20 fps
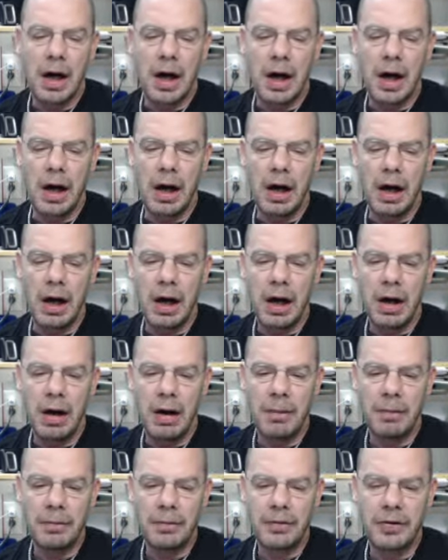
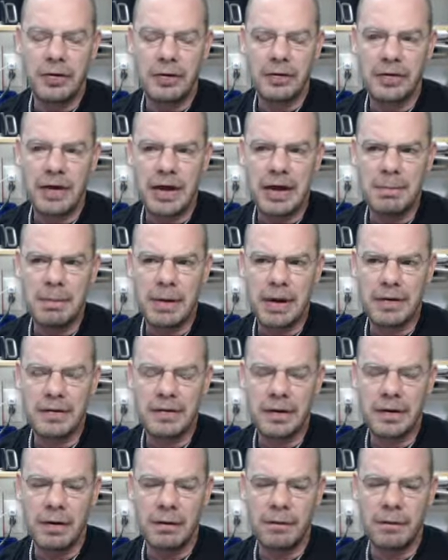um, to save
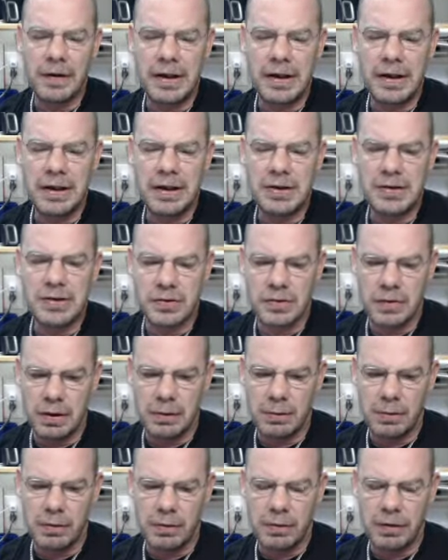myself any
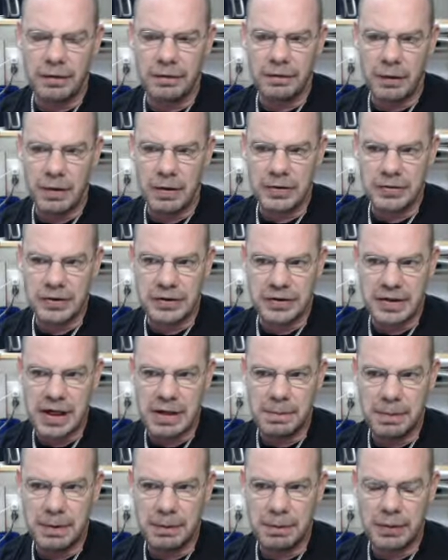trouble as far as the
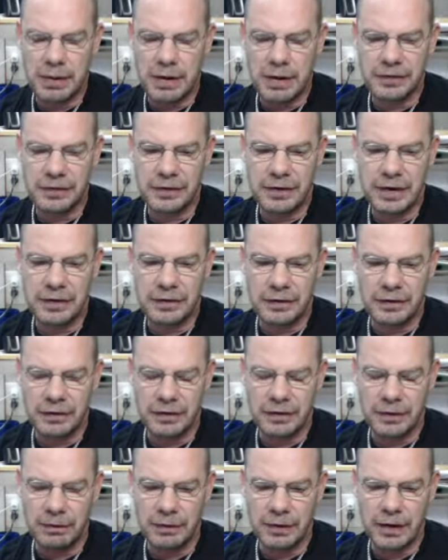taping process and
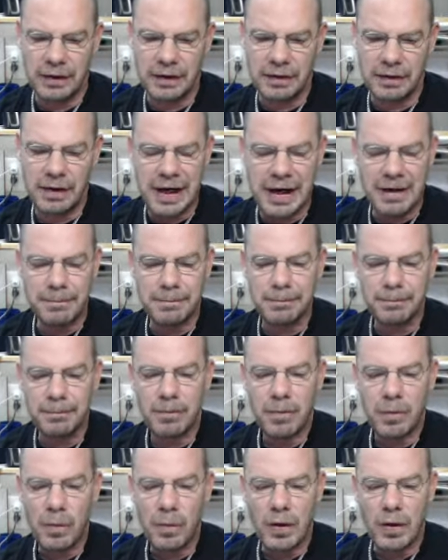stuff like that.
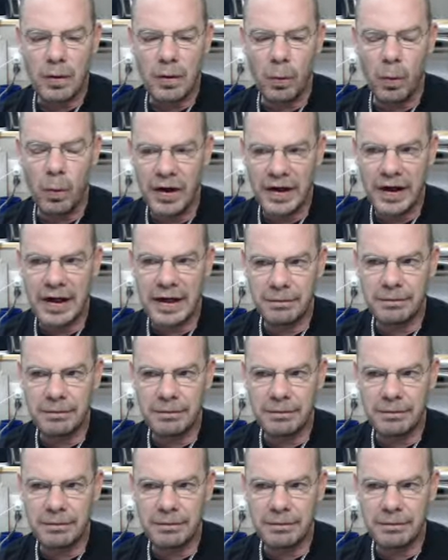What I